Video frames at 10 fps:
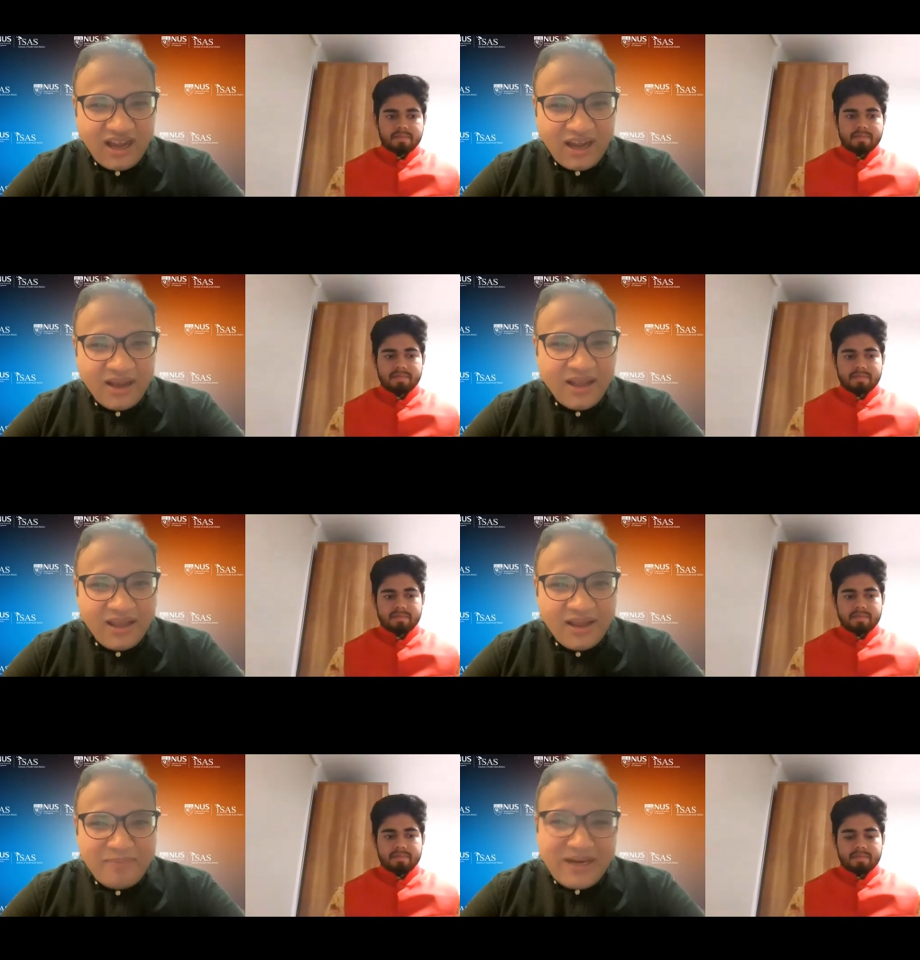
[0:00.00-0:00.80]
Speaker 1: Uh,
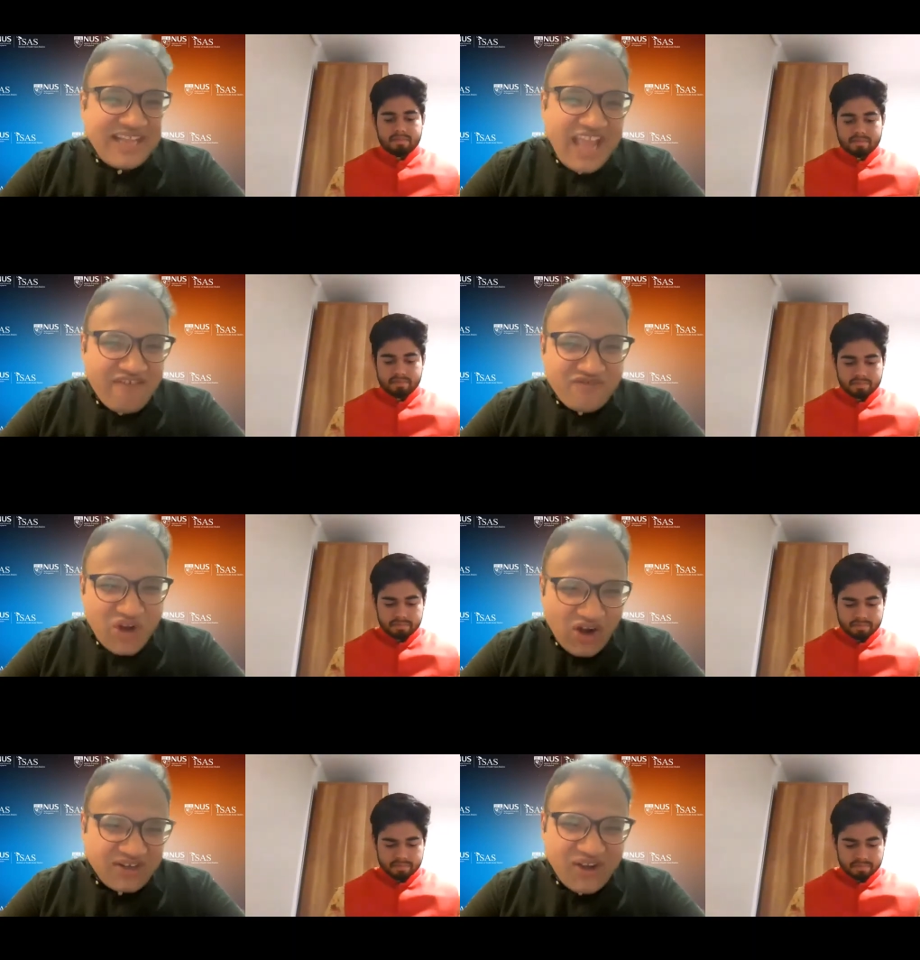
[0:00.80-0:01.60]
but they have
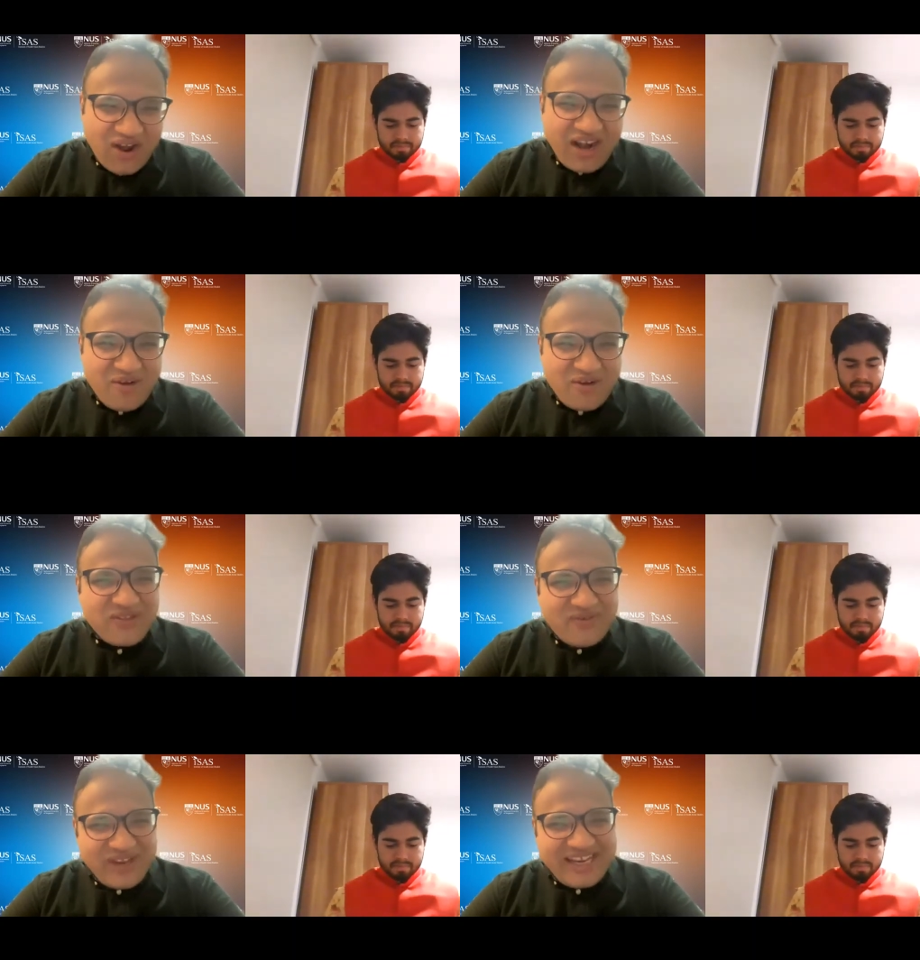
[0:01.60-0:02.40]
not gone out
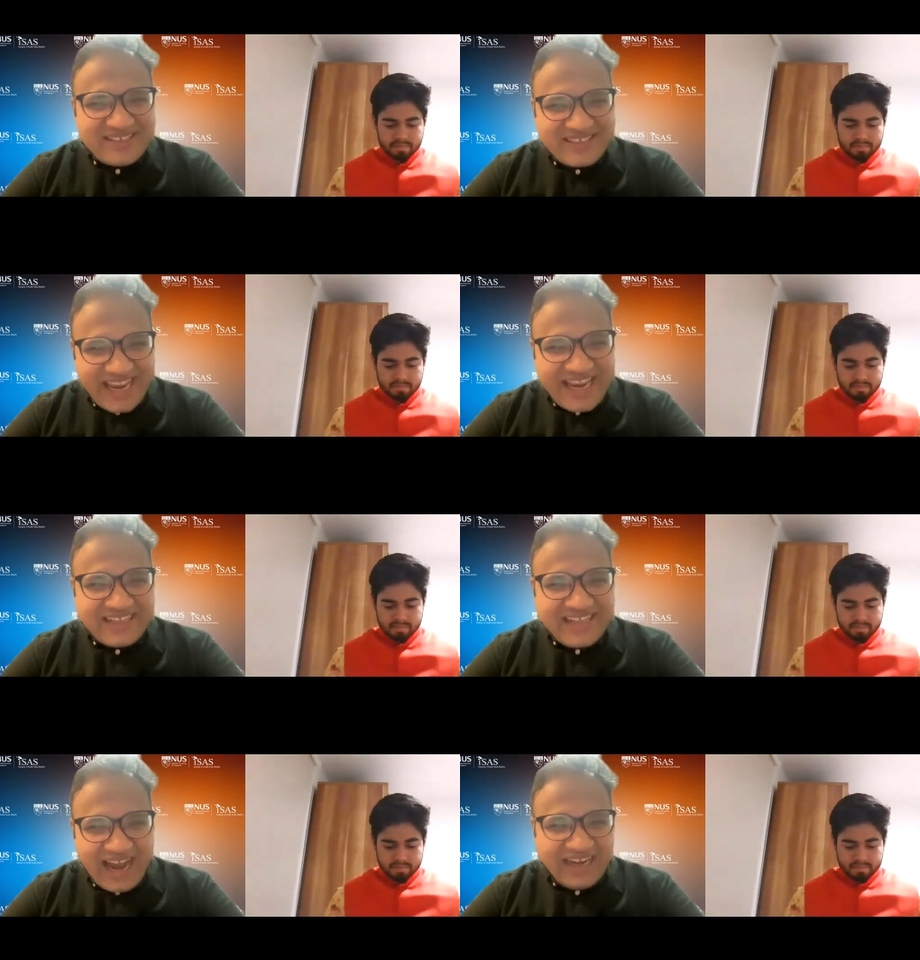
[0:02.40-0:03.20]
of the way
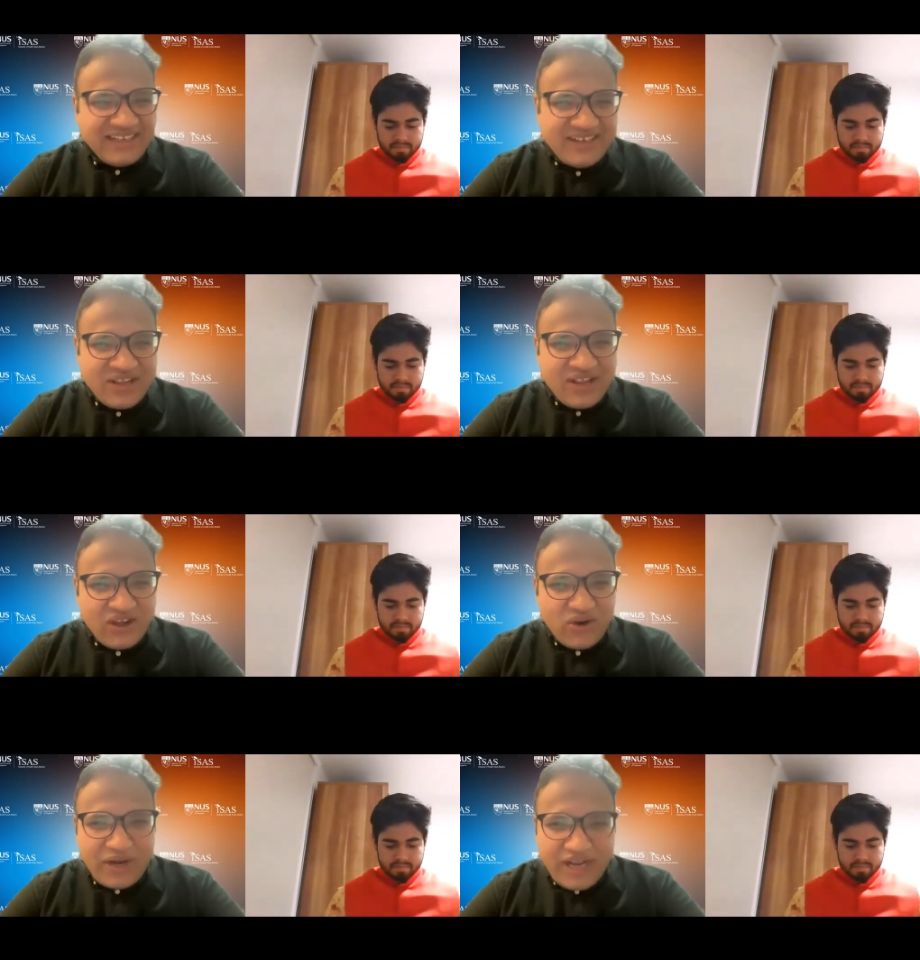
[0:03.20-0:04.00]
saying that,
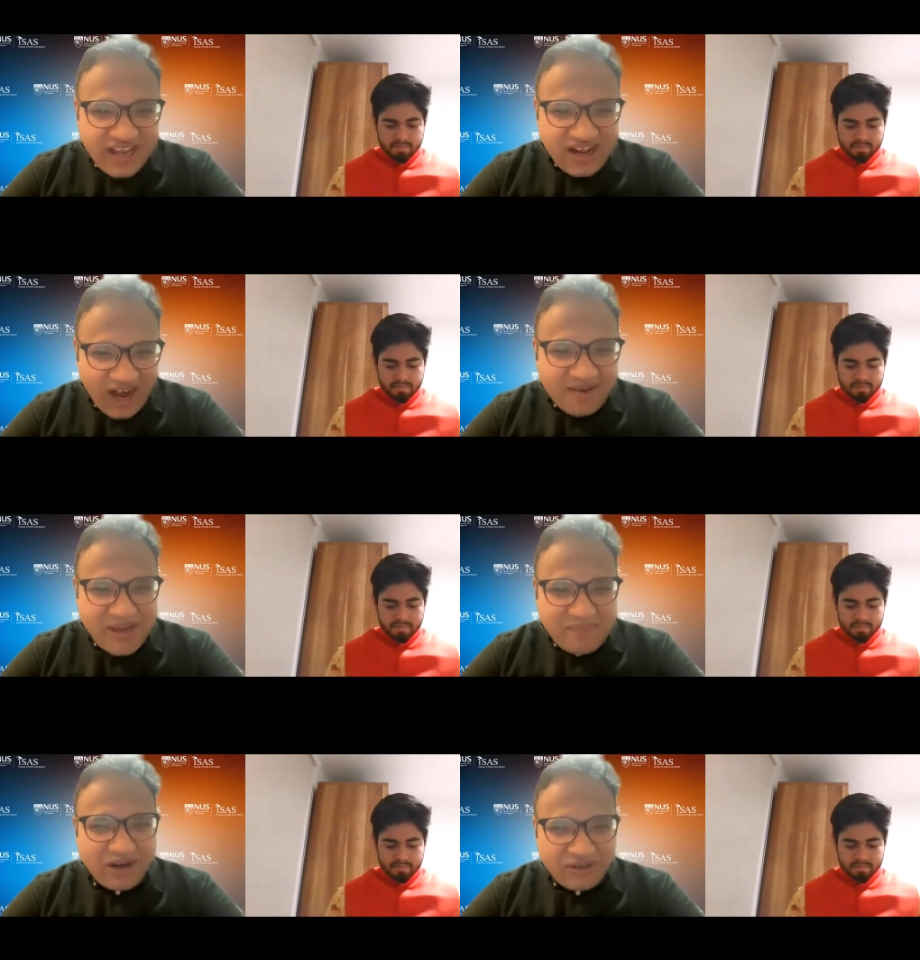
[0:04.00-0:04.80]
oh, India
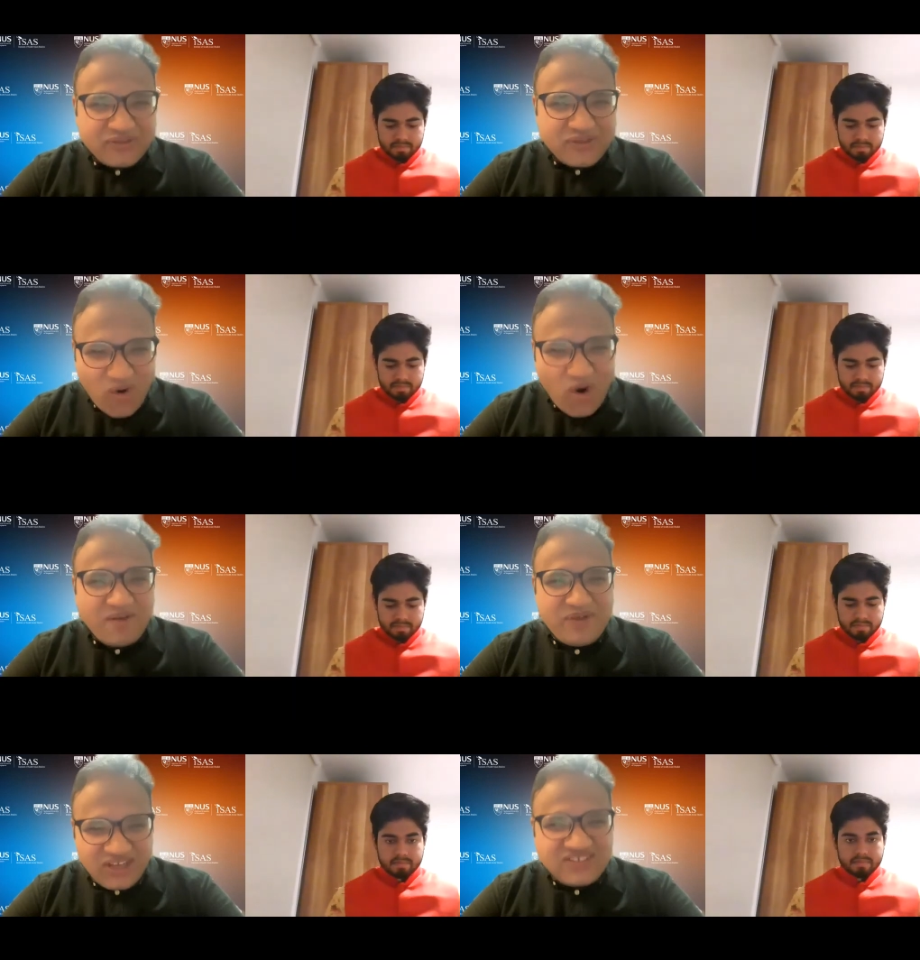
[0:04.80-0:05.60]
can't be a partner of the
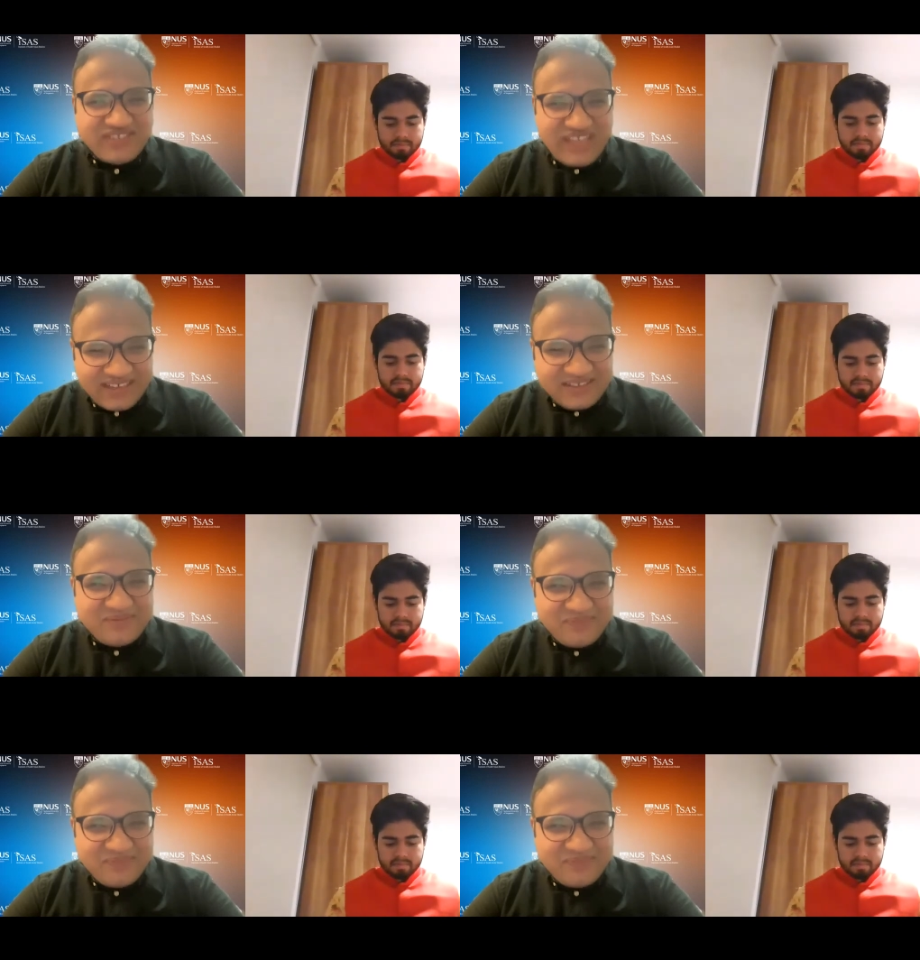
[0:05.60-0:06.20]
Quad because of that.